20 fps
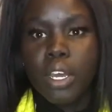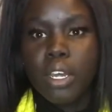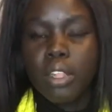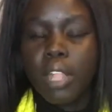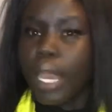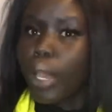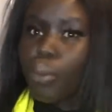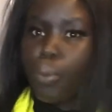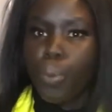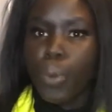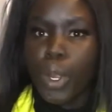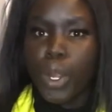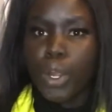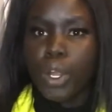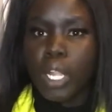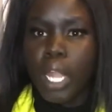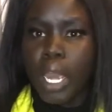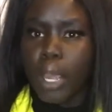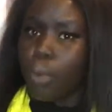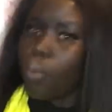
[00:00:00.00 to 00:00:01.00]
Like we're
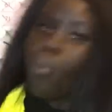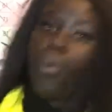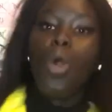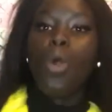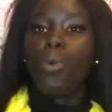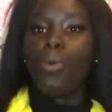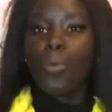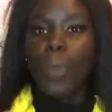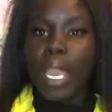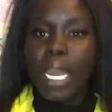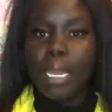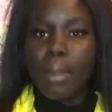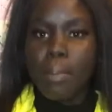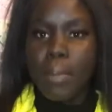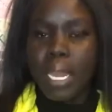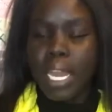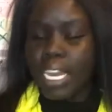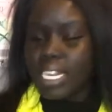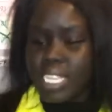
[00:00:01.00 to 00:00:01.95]
like, whoa, wait a minute.